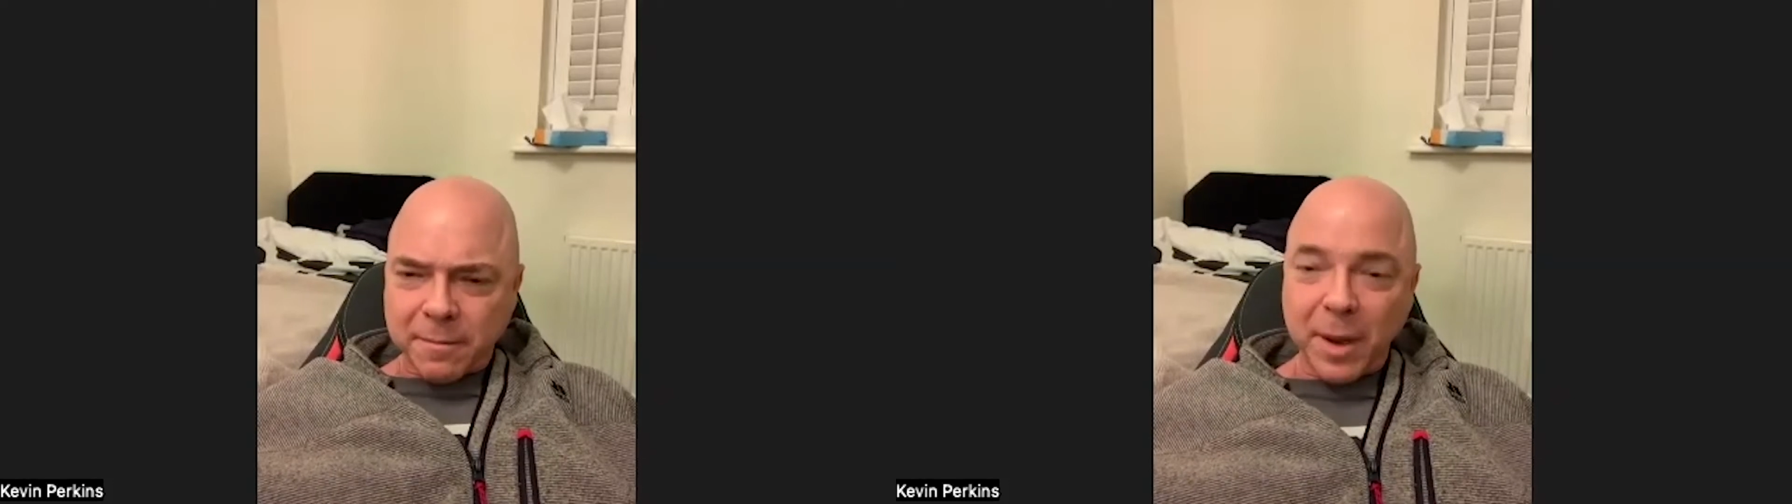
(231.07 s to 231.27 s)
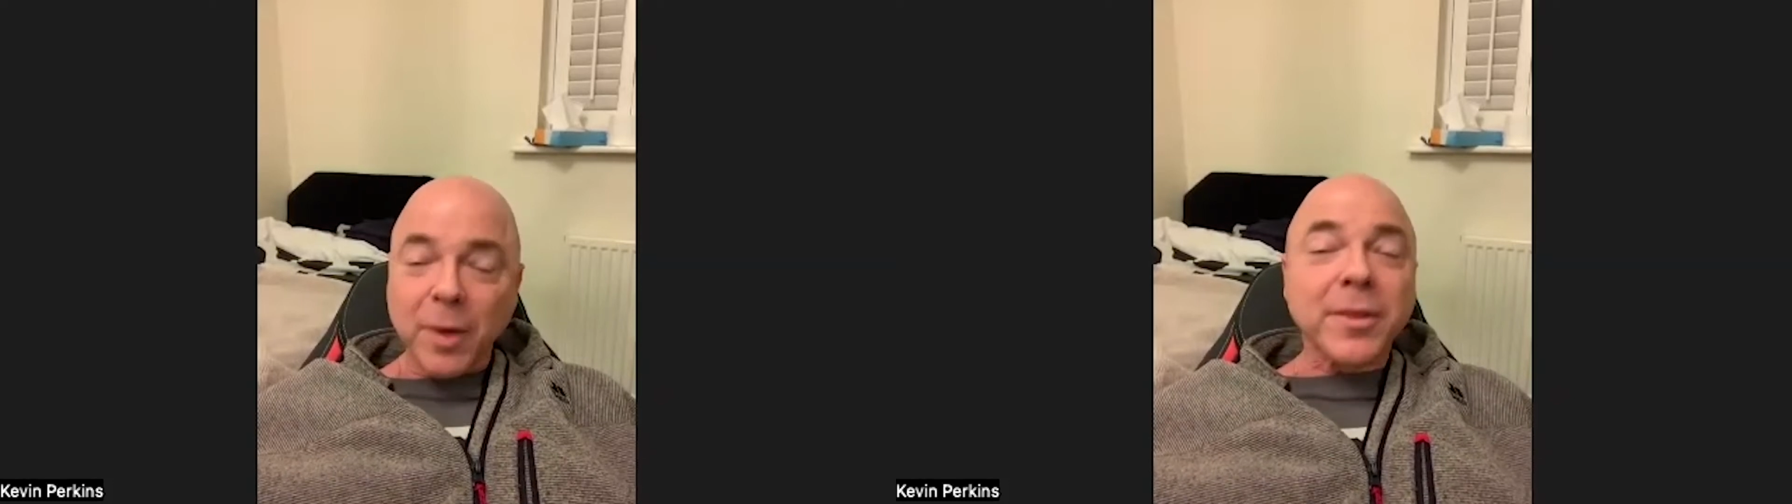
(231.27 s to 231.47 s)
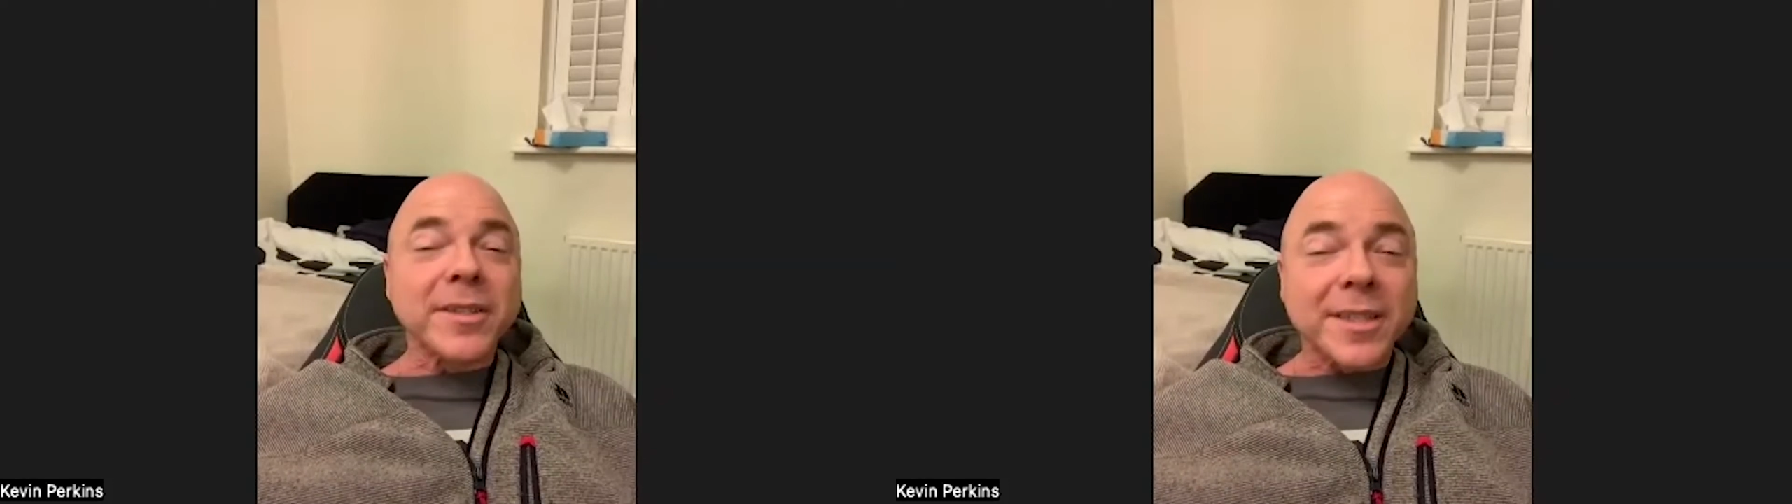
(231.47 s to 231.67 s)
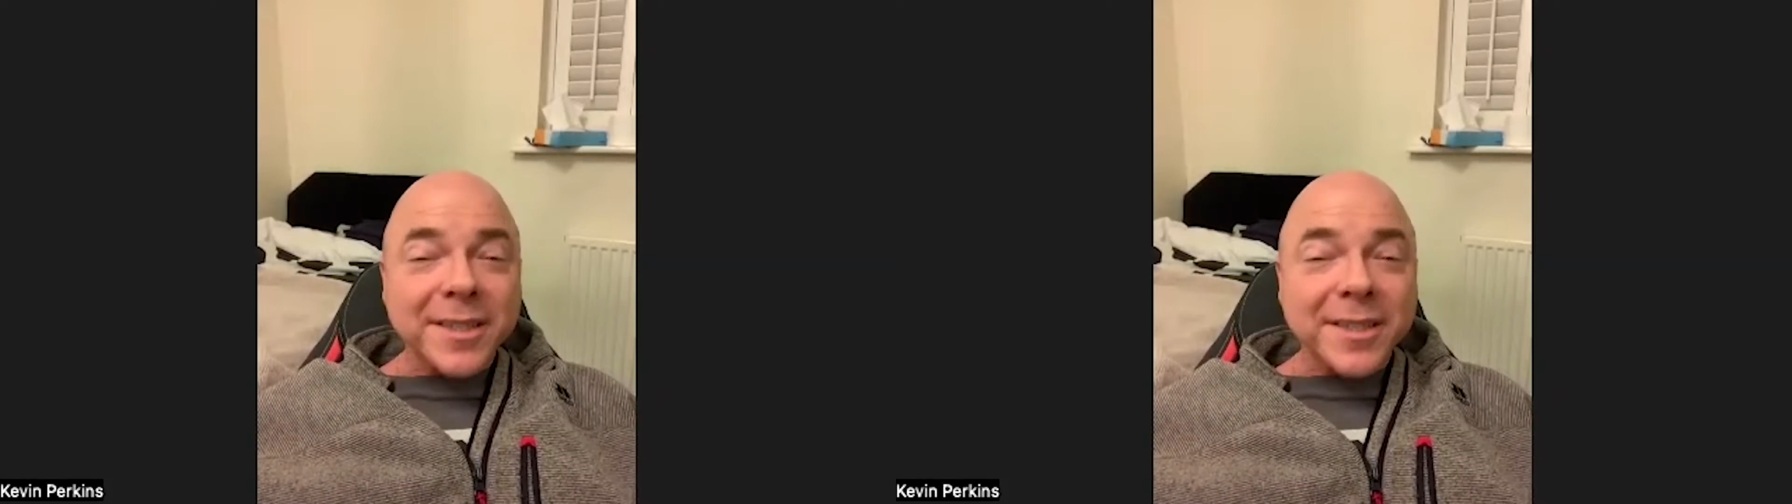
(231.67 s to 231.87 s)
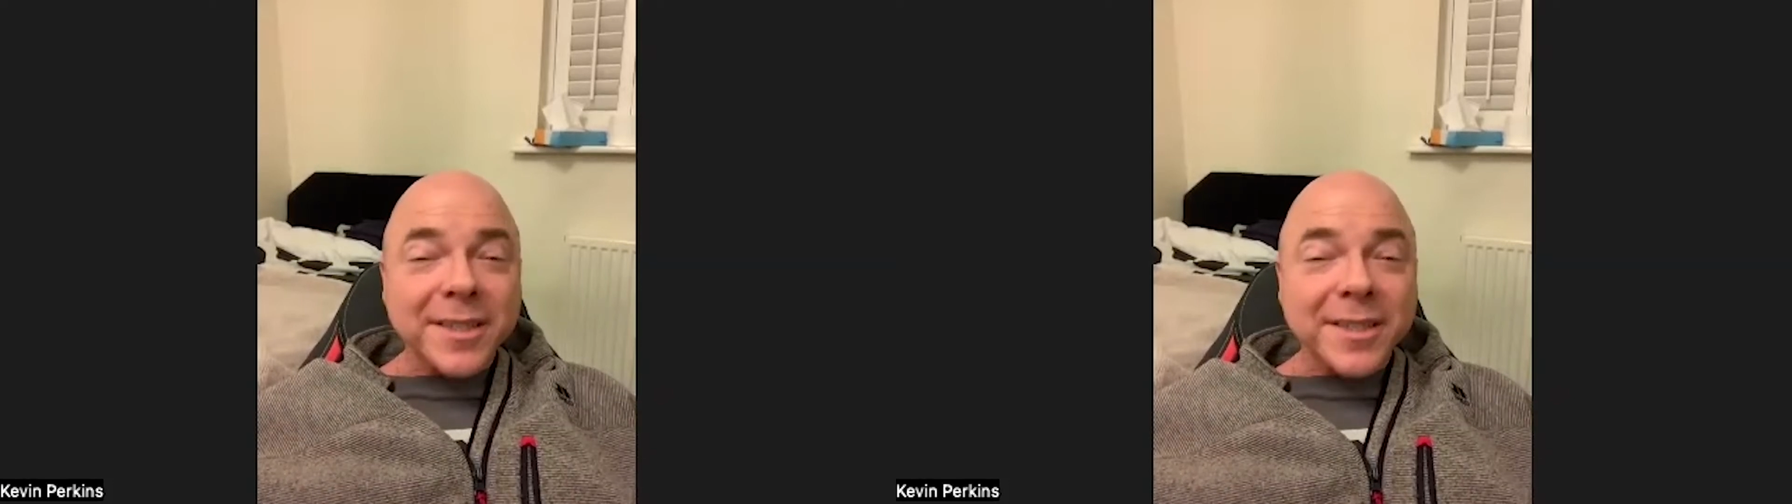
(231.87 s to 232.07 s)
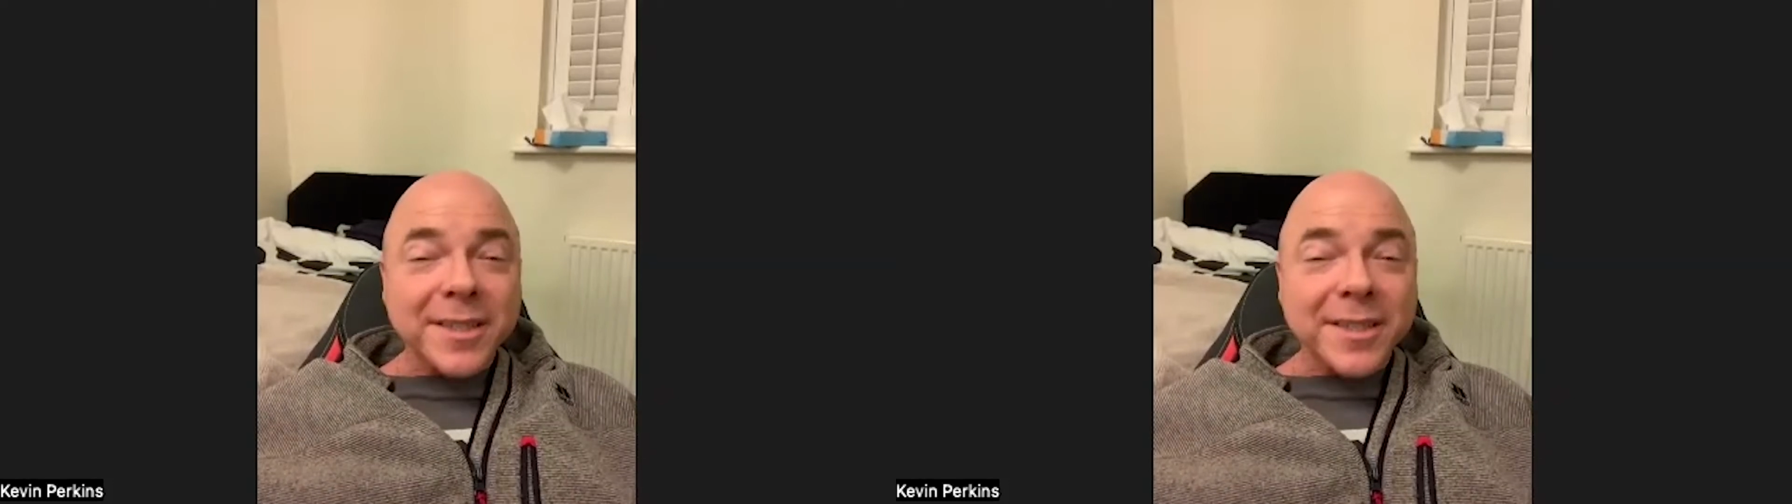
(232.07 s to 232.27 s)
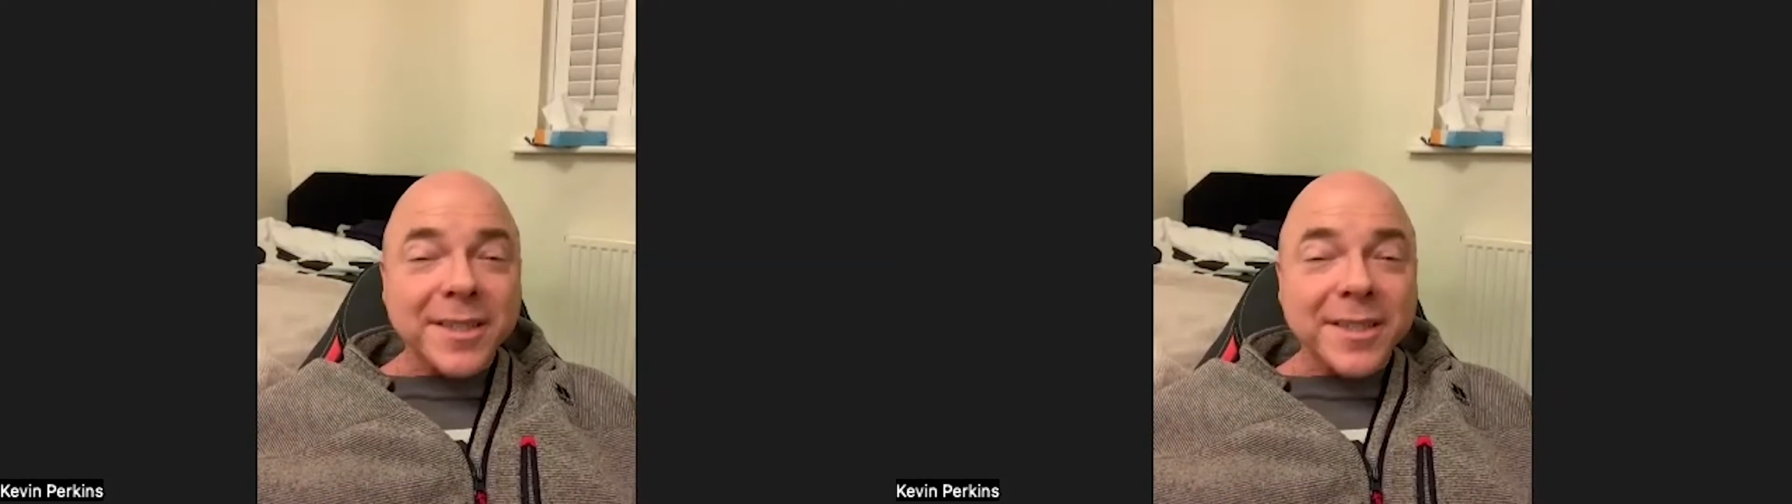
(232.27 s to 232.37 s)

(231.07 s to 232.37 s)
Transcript: Botha's Hill, sorry, you're supposed to say